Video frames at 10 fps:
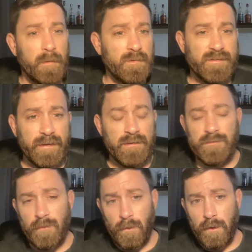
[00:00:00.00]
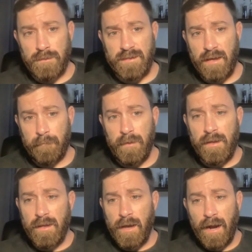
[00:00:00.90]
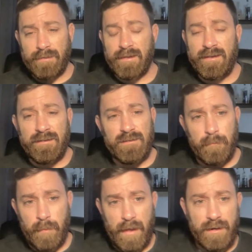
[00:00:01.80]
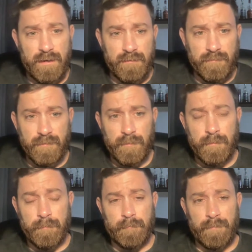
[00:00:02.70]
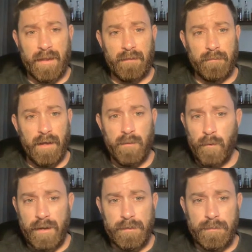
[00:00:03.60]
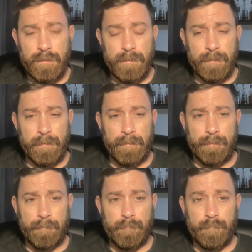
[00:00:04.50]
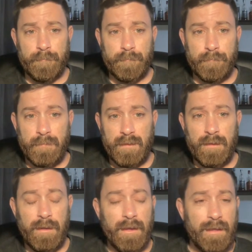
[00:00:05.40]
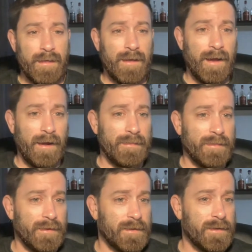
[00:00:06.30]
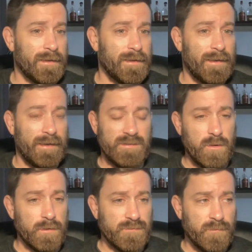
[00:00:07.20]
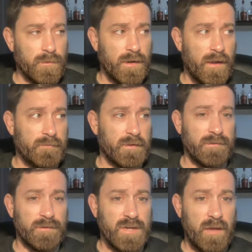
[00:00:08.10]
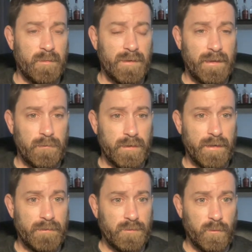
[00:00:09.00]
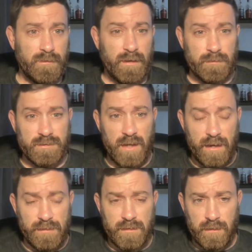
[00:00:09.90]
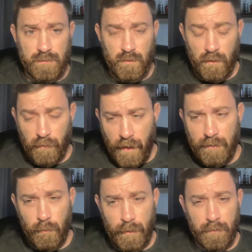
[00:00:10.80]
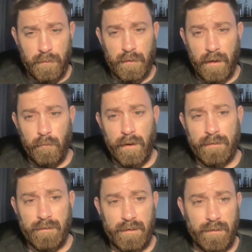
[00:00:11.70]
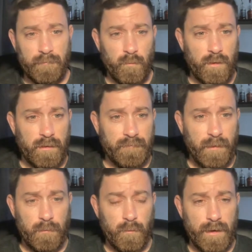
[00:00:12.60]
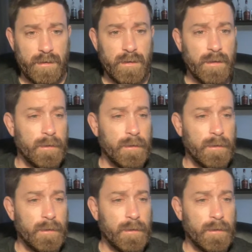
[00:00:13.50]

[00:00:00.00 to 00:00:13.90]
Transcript: I've been saying this for a long time. I think he's competitive at lightweight. I think as long as Volkanovski is the champion, he'll get to a title shot a lot quicker at lightweight than he ever will at featherweight.